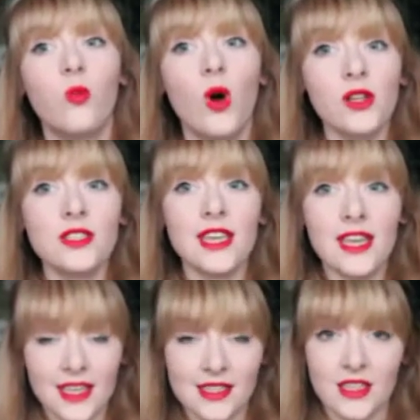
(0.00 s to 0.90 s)
What
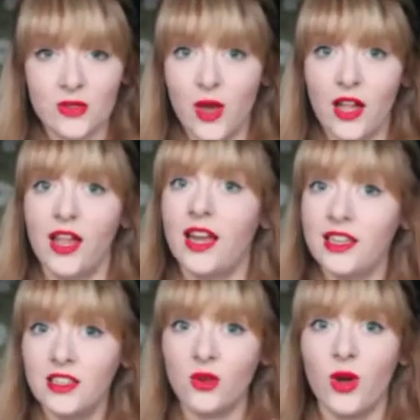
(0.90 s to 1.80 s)
is, as well, a
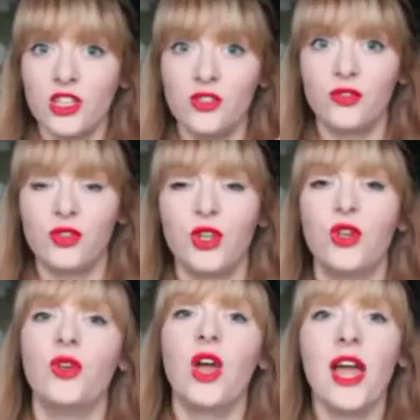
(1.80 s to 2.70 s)
little question for
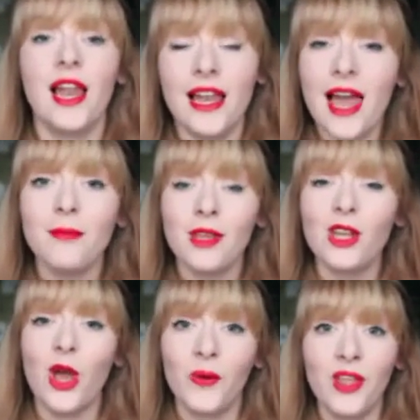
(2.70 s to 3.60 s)
you. Let me
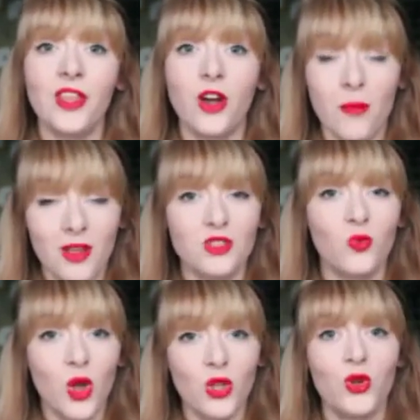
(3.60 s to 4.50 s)
know in the
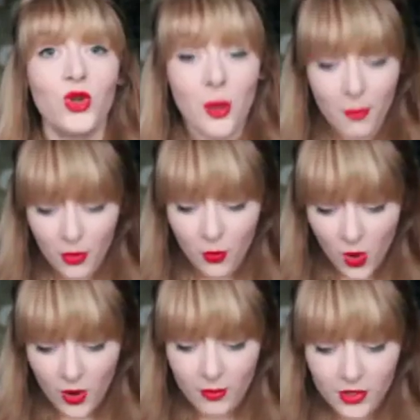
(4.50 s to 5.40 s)
comments what your
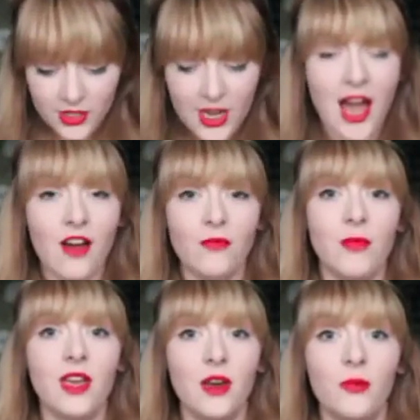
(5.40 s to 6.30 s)
#1 must-have
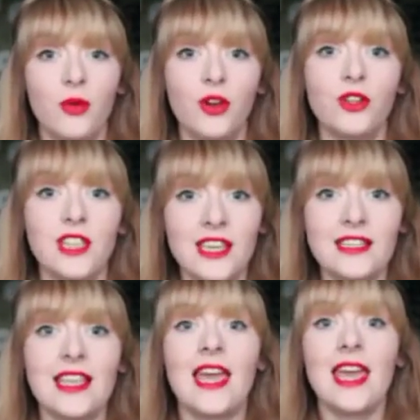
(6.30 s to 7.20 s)
makeup product
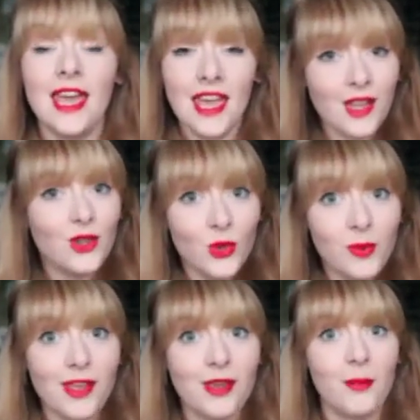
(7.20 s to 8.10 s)
is in your
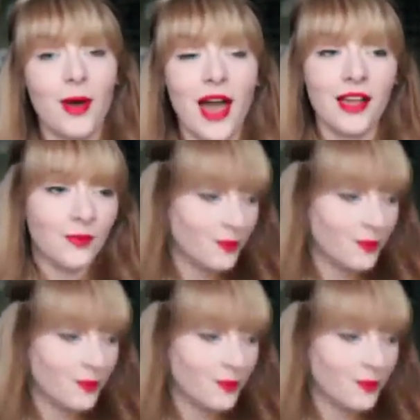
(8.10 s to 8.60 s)
makeup bag.